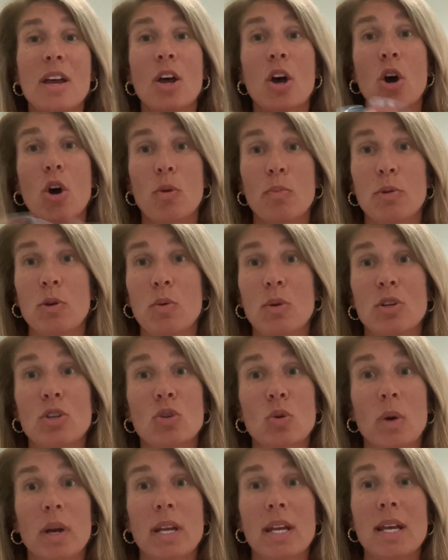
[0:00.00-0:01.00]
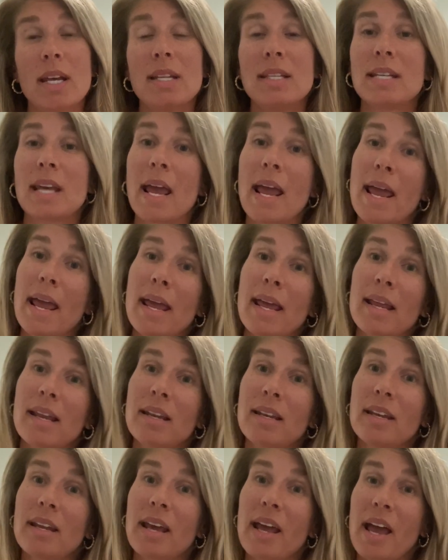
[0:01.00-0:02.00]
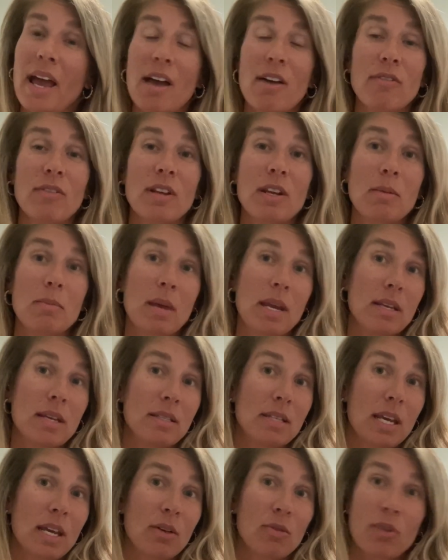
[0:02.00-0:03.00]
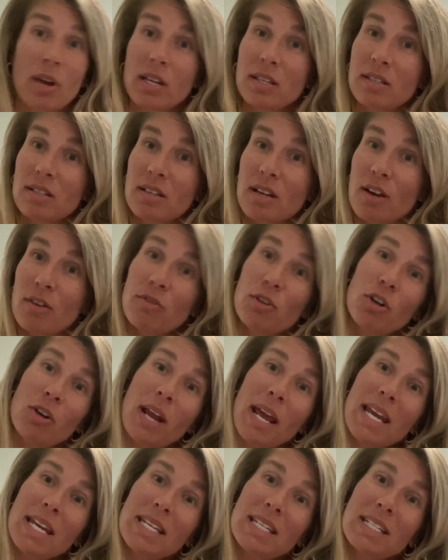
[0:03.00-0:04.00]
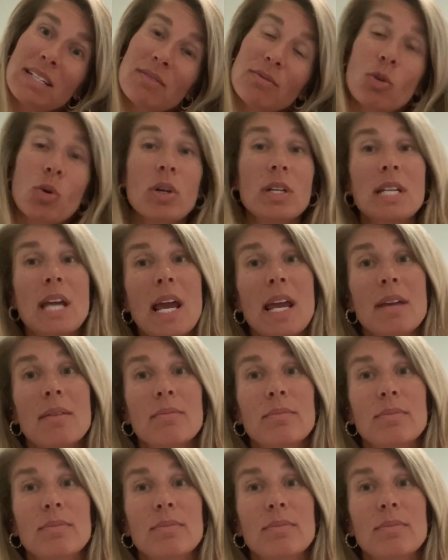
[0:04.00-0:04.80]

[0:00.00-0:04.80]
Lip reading: Hope you enjoyed it, and have an amazing rest of your night or day